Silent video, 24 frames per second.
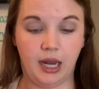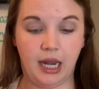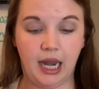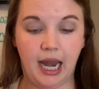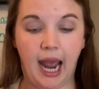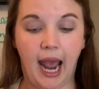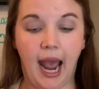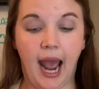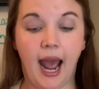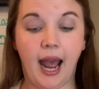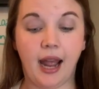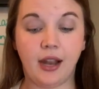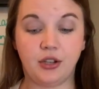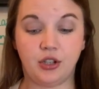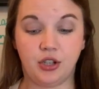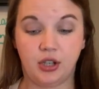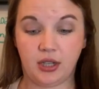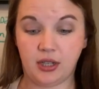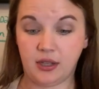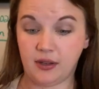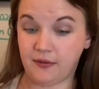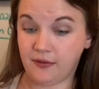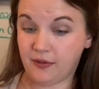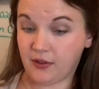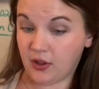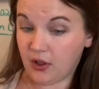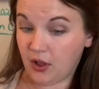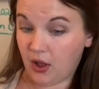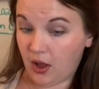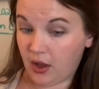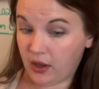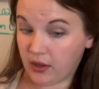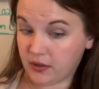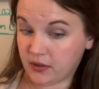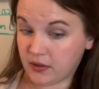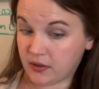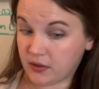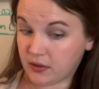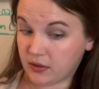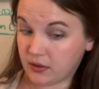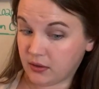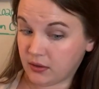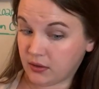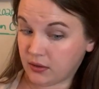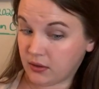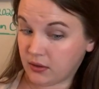an adjective clause.